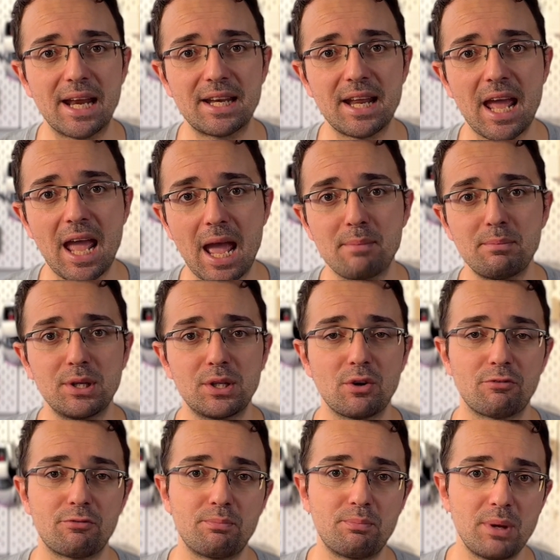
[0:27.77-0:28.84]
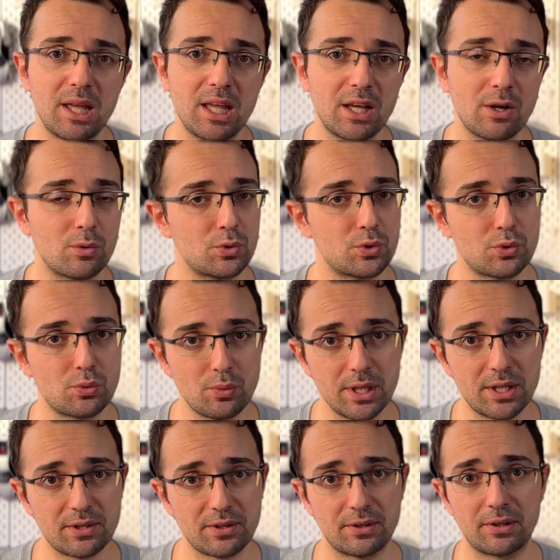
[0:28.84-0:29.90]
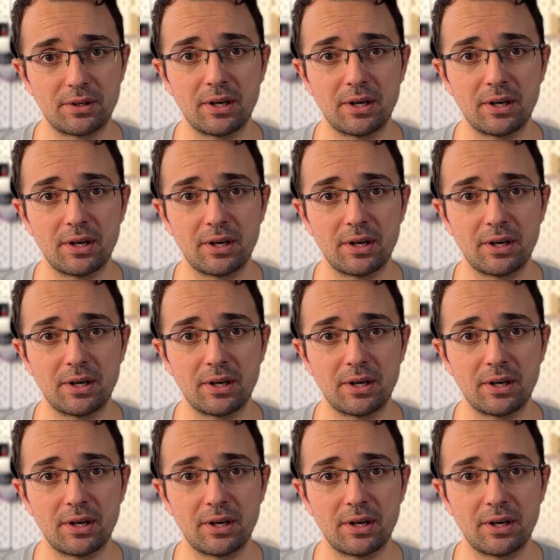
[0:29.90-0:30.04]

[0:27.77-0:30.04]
habit of being on Twitter